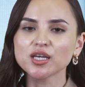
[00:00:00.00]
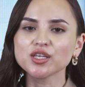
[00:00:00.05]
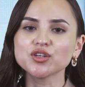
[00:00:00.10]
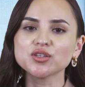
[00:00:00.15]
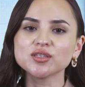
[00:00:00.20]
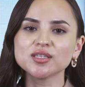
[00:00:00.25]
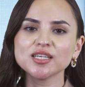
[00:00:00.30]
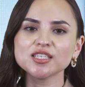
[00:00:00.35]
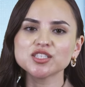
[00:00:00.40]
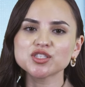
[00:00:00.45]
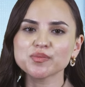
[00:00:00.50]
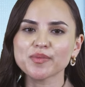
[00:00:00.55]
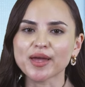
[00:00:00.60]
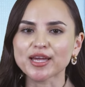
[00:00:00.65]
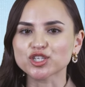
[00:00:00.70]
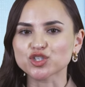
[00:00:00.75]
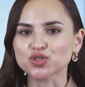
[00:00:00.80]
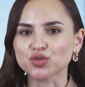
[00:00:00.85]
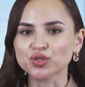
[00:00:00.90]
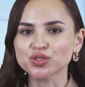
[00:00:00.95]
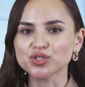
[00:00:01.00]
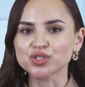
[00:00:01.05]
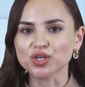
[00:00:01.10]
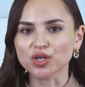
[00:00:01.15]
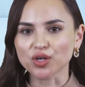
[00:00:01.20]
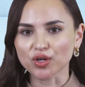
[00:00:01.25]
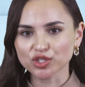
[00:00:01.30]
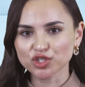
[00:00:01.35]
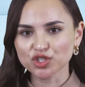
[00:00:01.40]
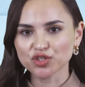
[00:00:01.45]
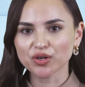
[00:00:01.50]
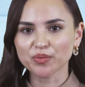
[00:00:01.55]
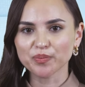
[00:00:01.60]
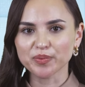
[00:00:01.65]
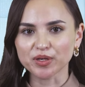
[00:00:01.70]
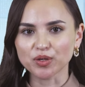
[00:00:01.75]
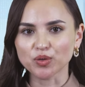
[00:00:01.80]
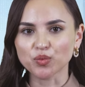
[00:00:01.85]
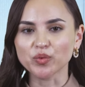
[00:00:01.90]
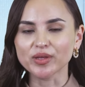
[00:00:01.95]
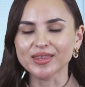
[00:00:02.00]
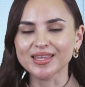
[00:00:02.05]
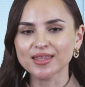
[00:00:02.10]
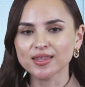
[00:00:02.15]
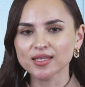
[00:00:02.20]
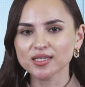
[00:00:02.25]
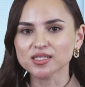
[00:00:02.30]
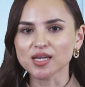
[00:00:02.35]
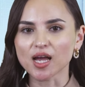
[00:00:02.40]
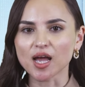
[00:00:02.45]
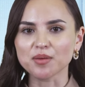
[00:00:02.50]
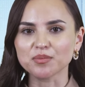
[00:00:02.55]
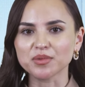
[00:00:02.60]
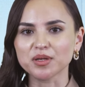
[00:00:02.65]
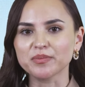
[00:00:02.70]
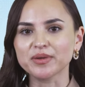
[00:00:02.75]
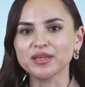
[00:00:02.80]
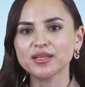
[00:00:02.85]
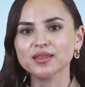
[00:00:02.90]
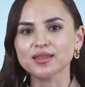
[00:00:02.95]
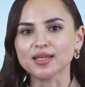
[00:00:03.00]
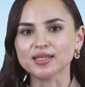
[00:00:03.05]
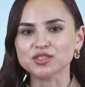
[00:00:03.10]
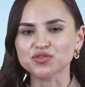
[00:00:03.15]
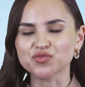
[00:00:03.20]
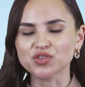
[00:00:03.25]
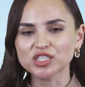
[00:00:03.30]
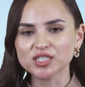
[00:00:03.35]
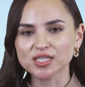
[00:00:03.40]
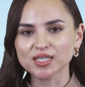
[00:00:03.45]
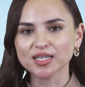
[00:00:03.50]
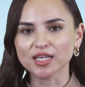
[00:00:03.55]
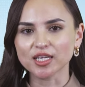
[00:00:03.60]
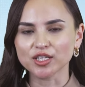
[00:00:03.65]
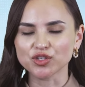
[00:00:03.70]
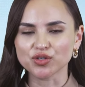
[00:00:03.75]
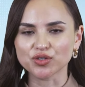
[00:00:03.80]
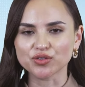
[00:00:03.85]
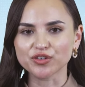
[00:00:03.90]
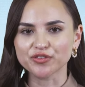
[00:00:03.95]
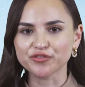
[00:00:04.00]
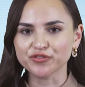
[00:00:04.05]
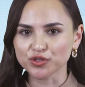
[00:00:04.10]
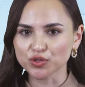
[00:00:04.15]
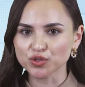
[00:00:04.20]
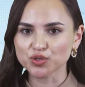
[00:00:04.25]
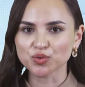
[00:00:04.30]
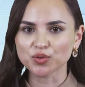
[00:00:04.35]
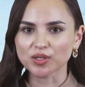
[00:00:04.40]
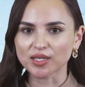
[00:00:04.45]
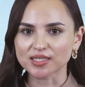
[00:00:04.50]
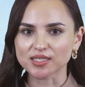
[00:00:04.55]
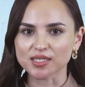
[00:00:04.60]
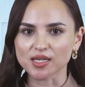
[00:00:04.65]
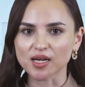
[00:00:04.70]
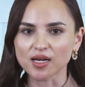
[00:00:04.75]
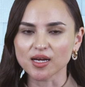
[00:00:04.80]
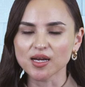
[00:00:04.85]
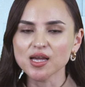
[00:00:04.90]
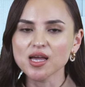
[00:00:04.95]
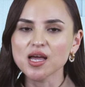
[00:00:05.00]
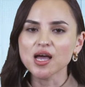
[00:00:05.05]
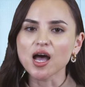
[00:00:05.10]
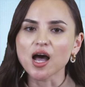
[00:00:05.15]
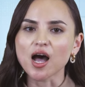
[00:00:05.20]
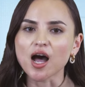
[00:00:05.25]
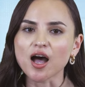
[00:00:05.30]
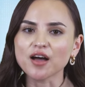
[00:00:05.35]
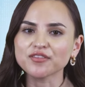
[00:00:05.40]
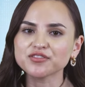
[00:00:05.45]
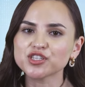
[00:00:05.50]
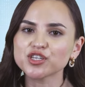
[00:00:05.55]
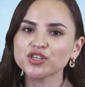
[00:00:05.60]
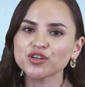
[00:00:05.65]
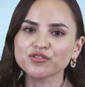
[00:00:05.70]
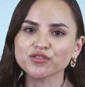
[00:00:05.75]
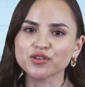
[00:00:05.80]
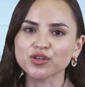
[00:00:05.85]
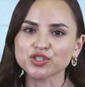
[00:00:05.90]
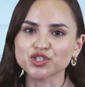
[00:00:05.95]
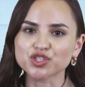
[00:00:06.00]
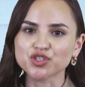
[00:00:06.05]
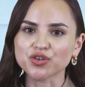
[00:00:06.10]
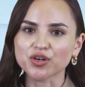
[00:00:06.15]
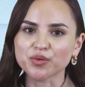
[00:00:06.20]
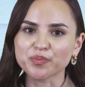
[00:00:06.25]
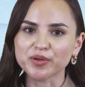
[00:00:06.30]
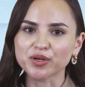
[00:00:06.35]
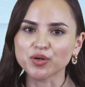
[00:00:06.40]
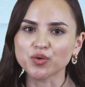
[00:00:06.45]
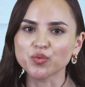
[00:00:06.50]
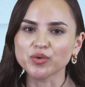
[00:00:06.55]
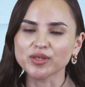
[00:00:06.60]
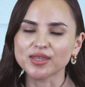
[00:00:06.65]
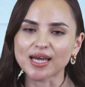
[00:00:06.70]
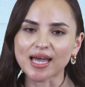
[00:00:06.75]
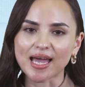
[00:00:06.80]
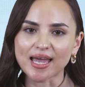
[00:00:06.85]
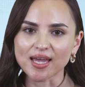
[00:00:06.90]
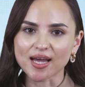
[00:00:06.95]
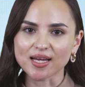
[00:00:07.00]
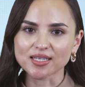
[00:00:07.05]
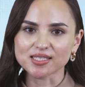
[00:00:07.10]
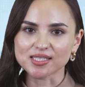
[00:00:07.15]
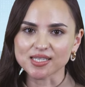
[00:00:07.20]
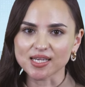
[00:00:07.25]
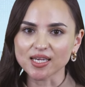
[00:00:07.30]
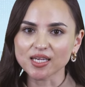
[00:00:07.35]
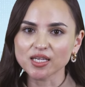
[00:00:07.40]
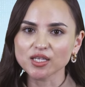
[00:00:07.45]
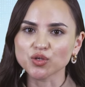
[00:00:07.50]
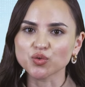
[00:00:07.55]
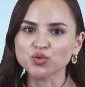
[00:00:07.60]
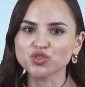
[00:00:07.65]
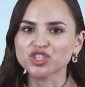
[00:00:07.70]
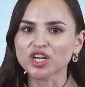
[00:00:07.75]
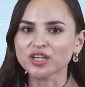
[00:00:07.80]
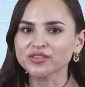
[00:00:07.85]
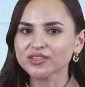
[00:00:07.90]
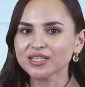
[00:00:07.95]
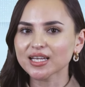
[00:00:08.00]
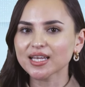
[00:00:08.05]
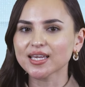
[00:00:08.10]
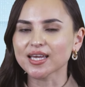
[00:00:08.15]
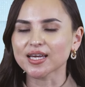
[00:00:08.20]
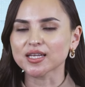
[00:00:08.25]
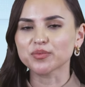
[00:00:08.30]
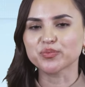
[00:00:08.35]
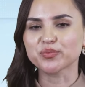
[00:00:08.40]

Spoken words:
You'll need to make sure to lodge your appeal within the time limit that's written in your refusal letter. After you've lodged your appeal with the AAT, you'll generally get